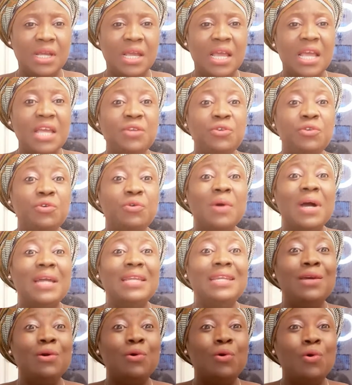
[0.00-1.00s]
And you are
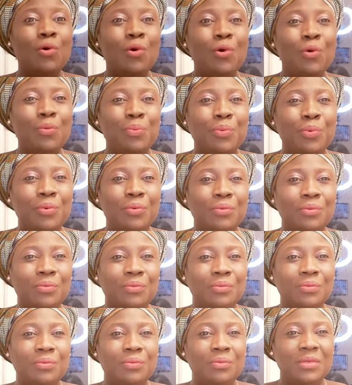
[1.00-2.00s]
the hope
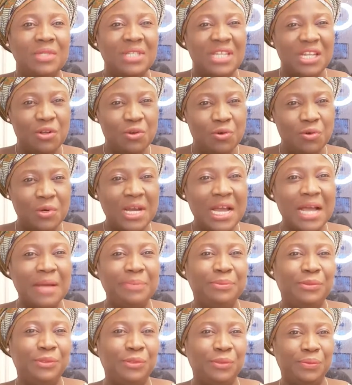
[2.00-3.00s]
they look
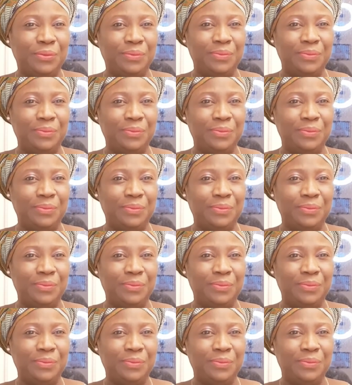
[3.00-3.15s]
up to.